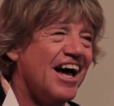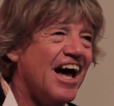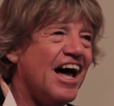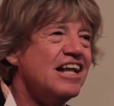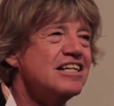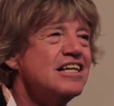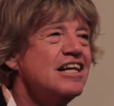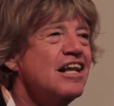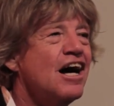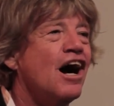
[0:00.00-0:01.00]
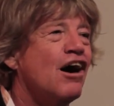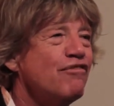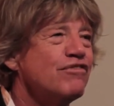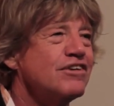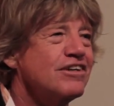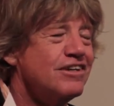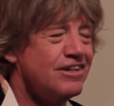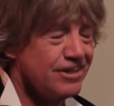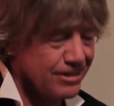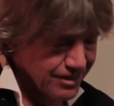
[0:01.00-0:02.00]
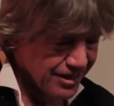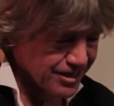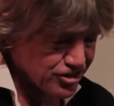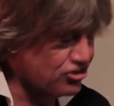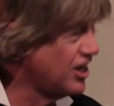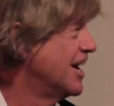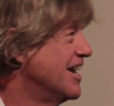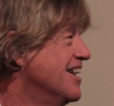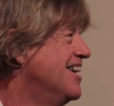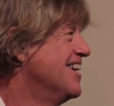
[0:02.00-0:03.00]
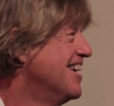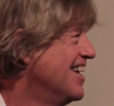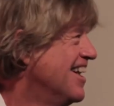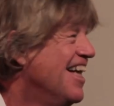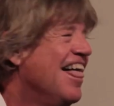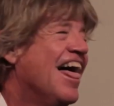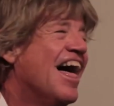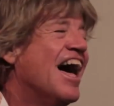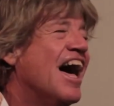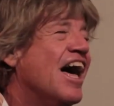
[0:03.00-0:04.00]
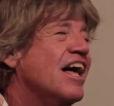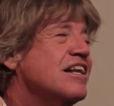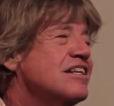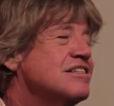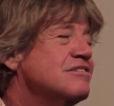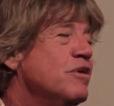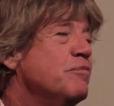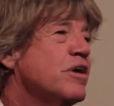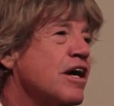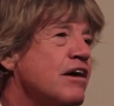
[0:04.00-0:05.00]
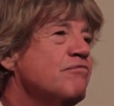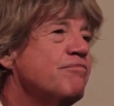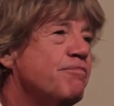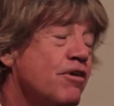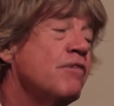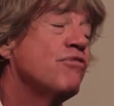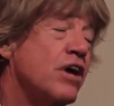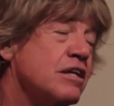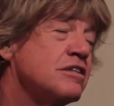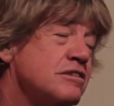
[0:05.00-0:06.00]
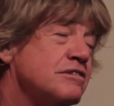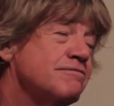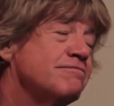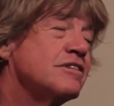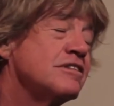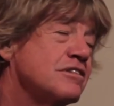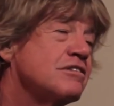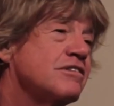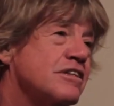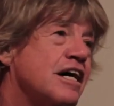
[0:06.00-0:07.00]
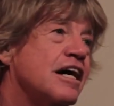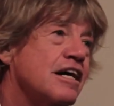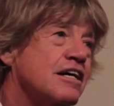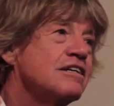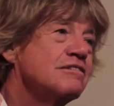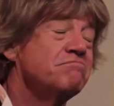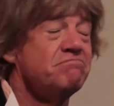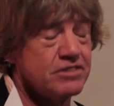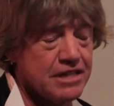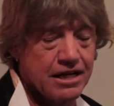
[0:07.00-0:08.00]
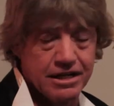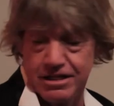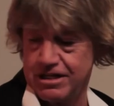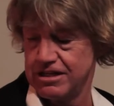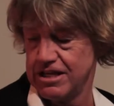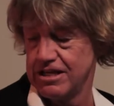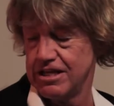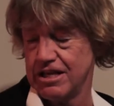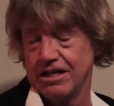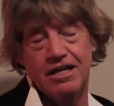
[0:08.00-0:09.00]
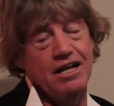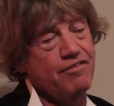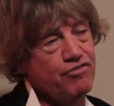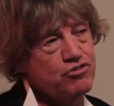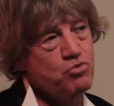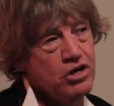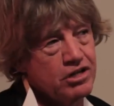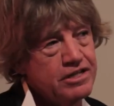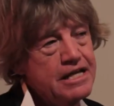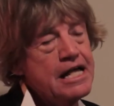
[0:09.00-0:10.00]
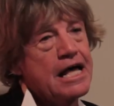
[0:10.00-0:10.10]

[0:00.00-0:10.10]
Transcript: And he laughed like a drain. And we became firm friends until the day, sadly, he left this world.